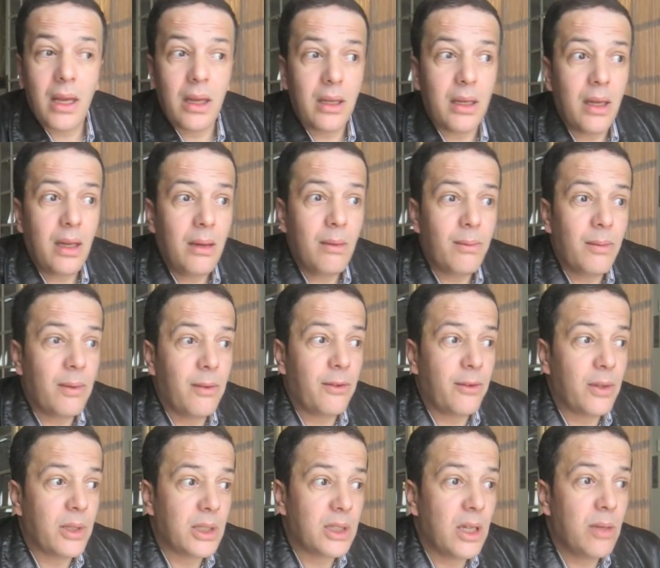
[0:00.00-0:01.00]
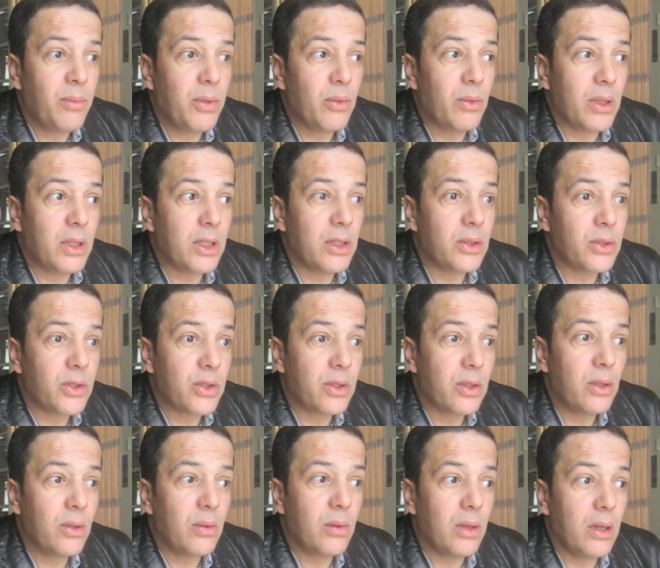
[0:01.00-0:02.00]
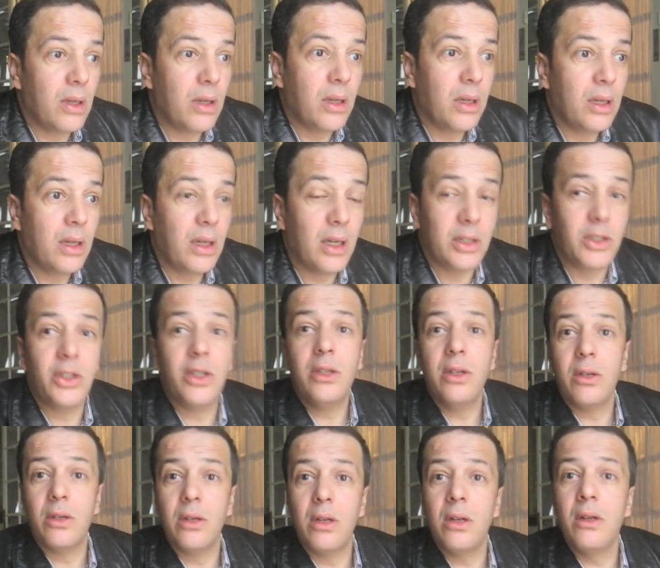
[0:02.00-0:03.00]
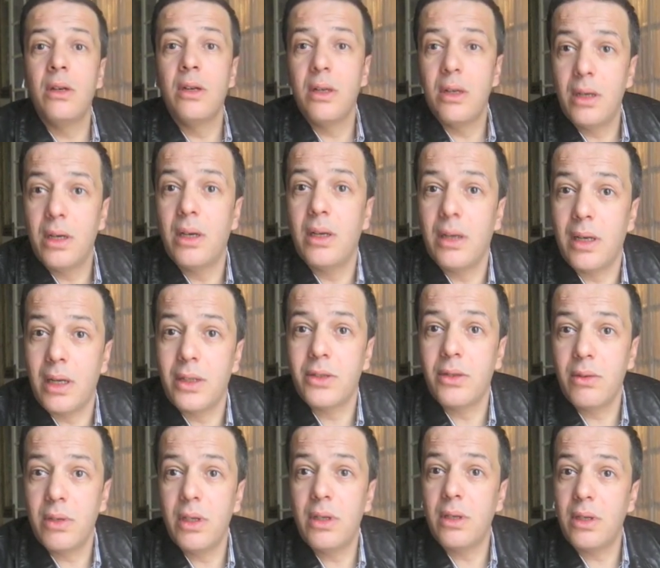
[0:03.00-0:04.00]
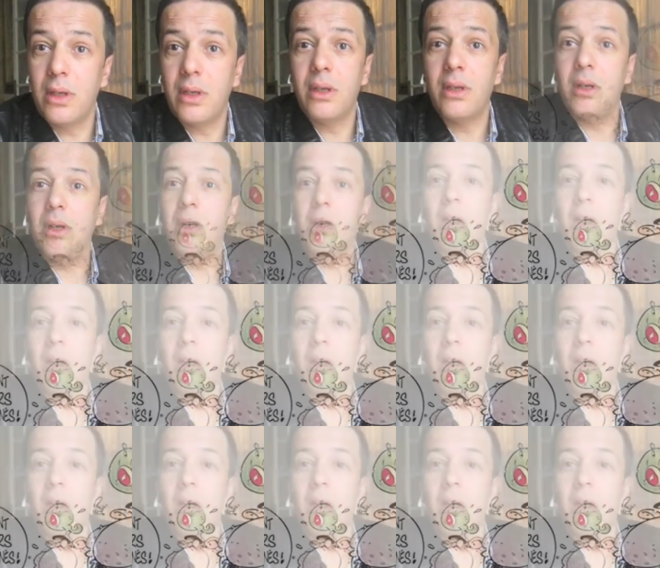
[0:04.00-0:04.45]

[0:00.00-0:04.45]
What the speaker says: Yeah, for example, when you throw a general, an Algerian